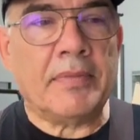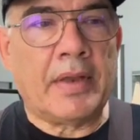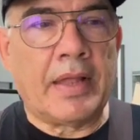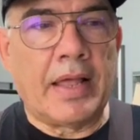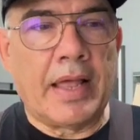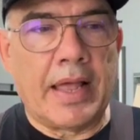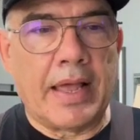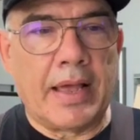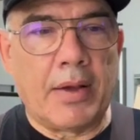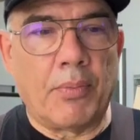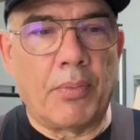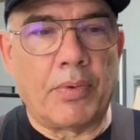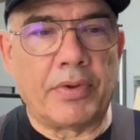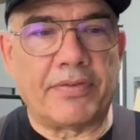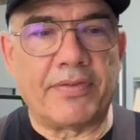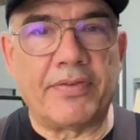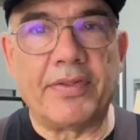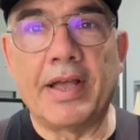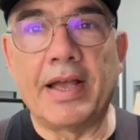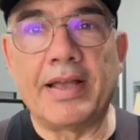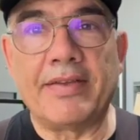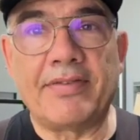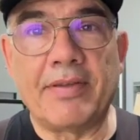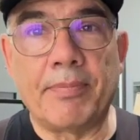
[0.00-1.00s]
And what's
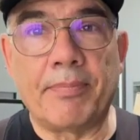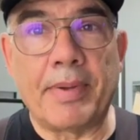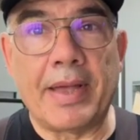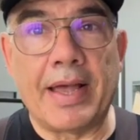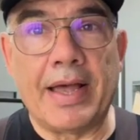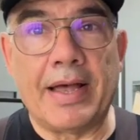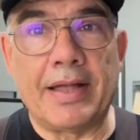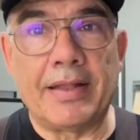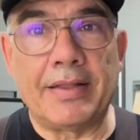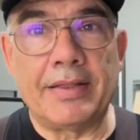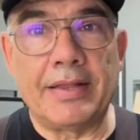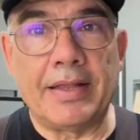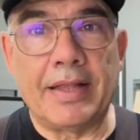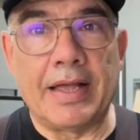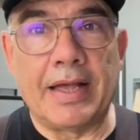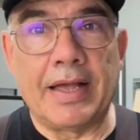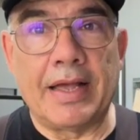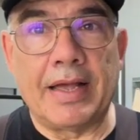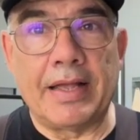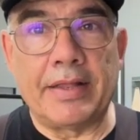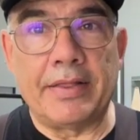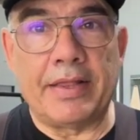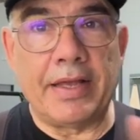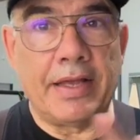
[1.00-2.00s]
nice about
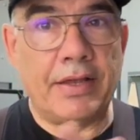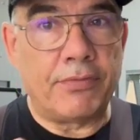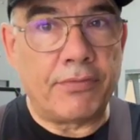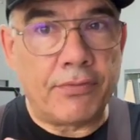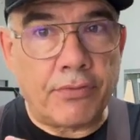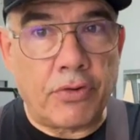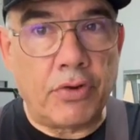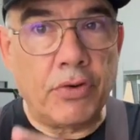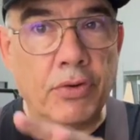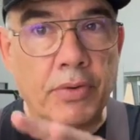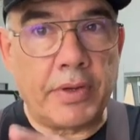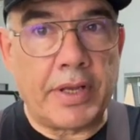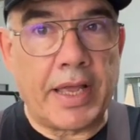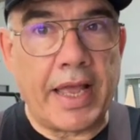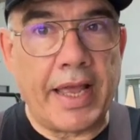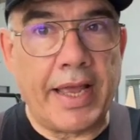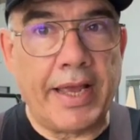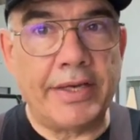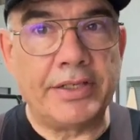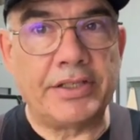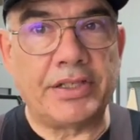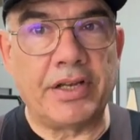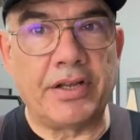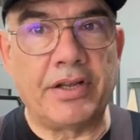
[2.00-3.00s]
these two
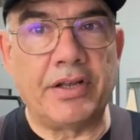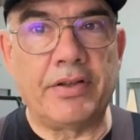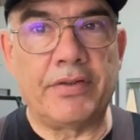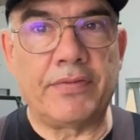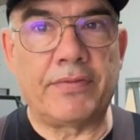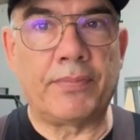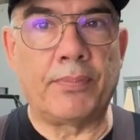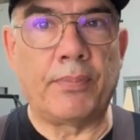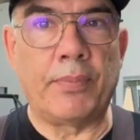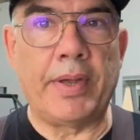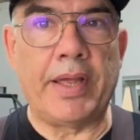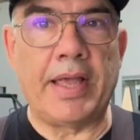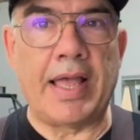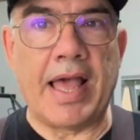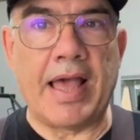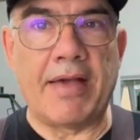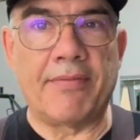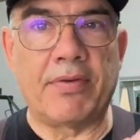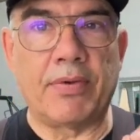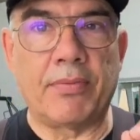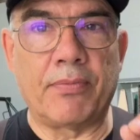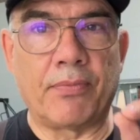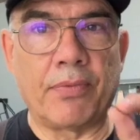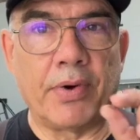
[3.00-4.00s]
gauges, we
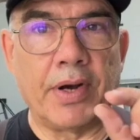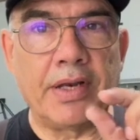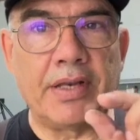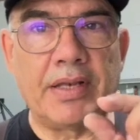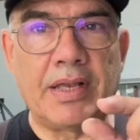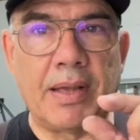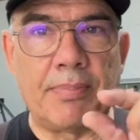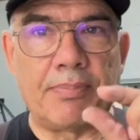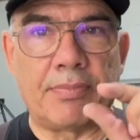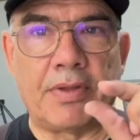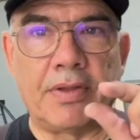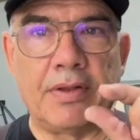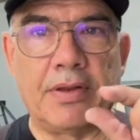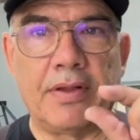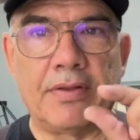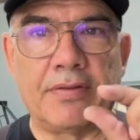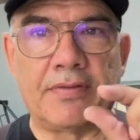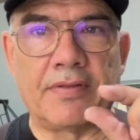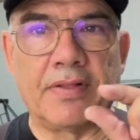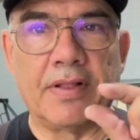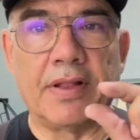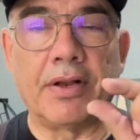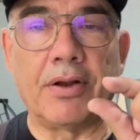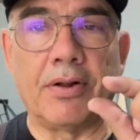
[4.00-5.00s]
have it rigged up to
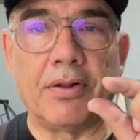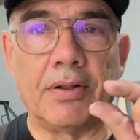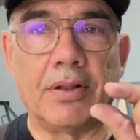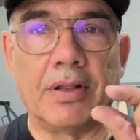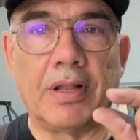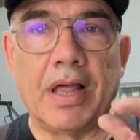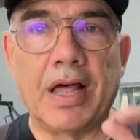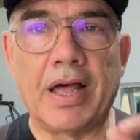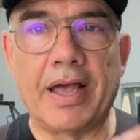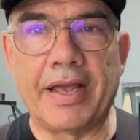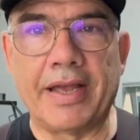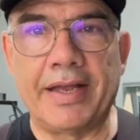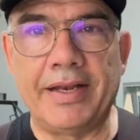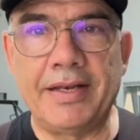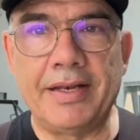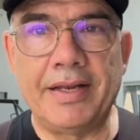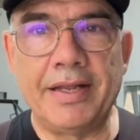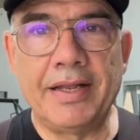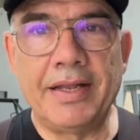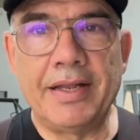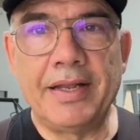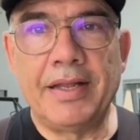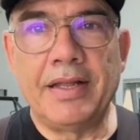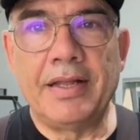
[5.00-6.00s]
this little light
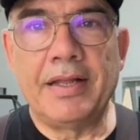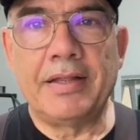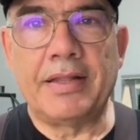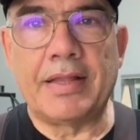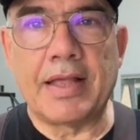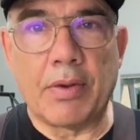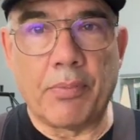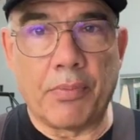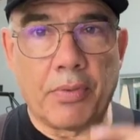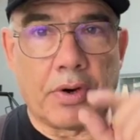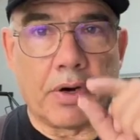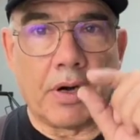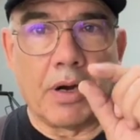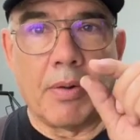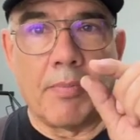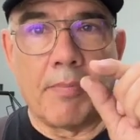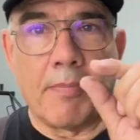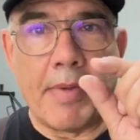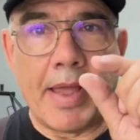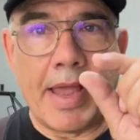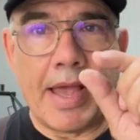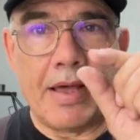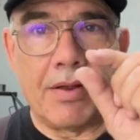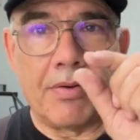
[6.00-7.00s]
that we're going to
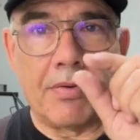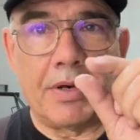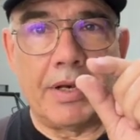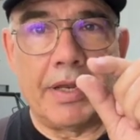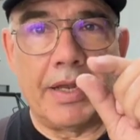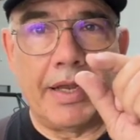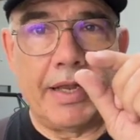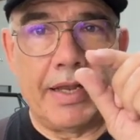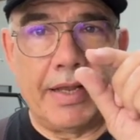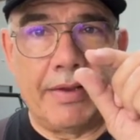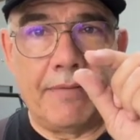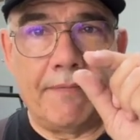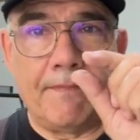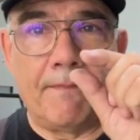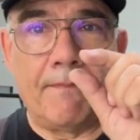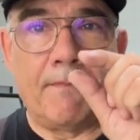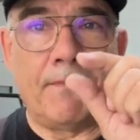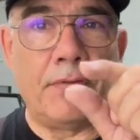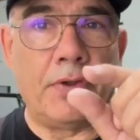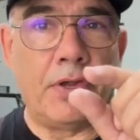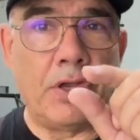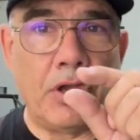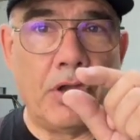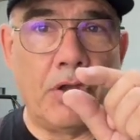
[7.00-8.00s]
mount in
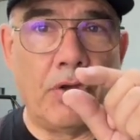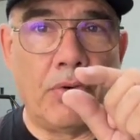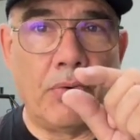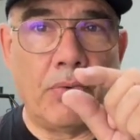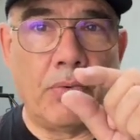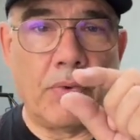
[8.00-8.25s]
view